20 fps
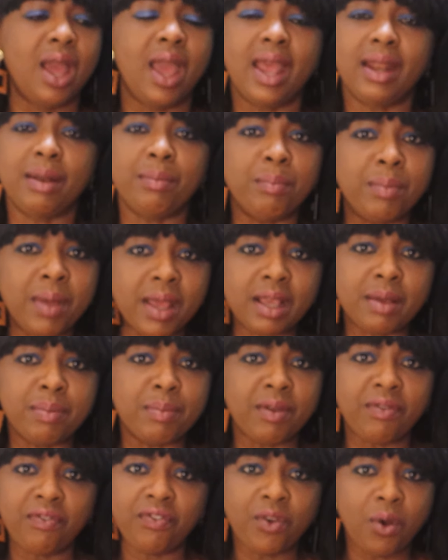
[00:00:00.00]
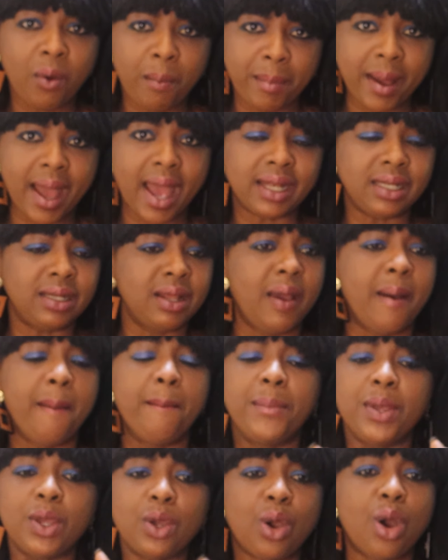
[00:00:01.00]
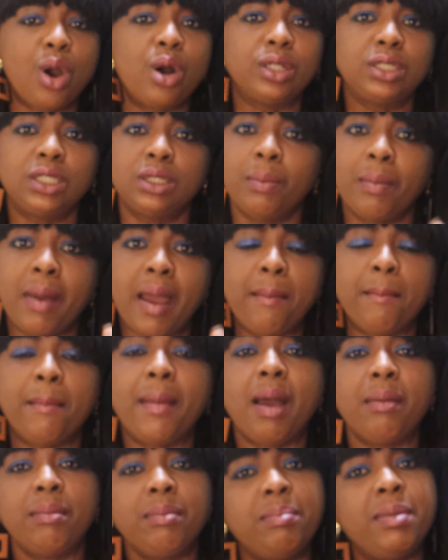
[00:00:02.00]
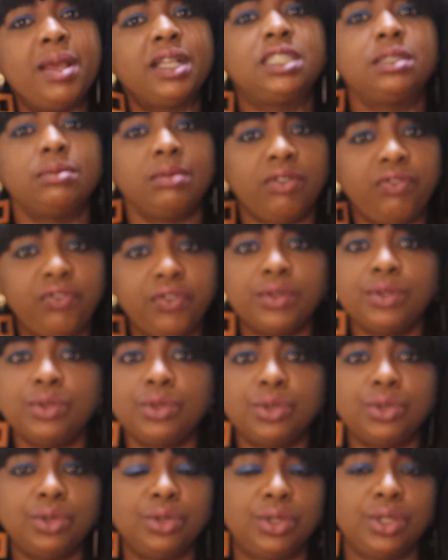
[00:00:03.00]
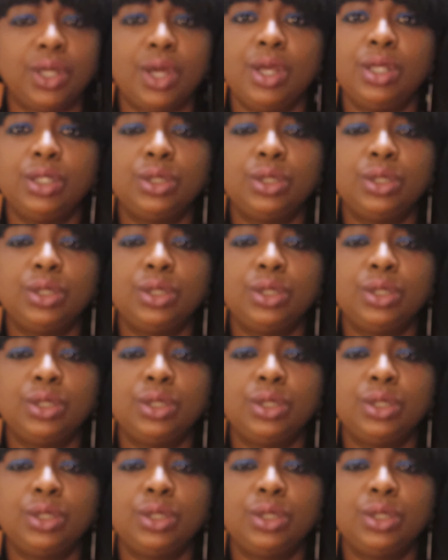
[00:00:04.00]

and make me feel bad because my mom makes me feel good.